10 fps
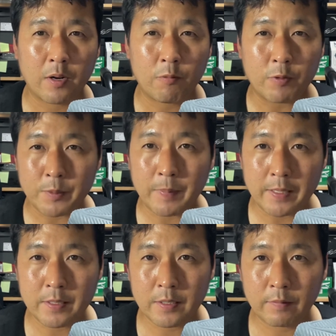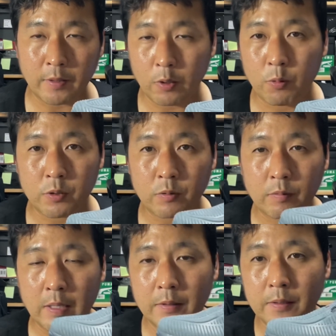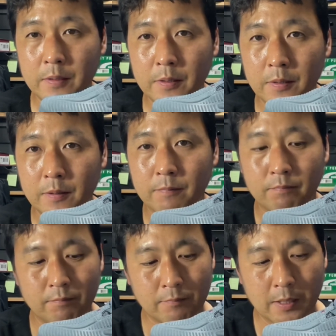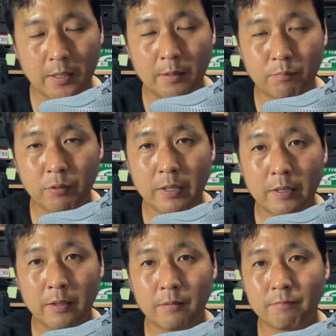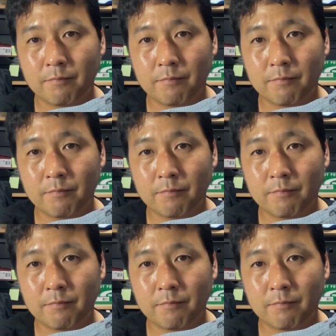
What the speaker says: responsive and lower to the ground. This is pretty